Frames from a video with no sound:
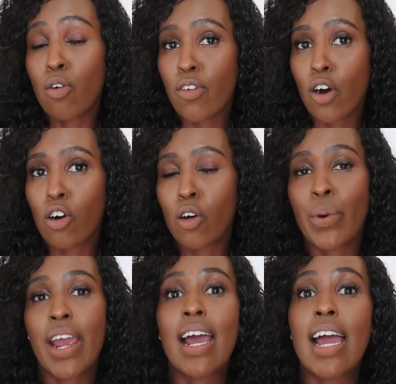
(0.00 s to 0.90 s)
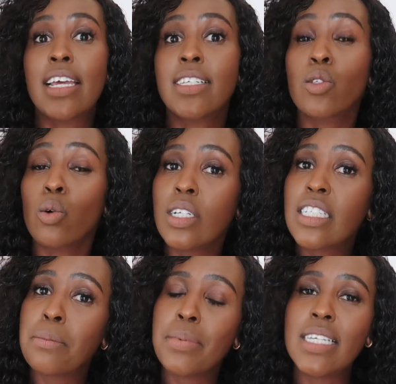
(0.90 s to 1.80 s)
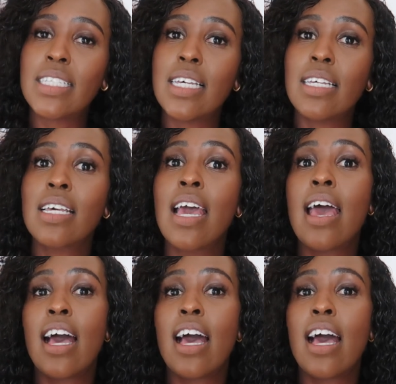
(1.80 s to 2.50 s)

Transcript: overhaul where I sold some pieces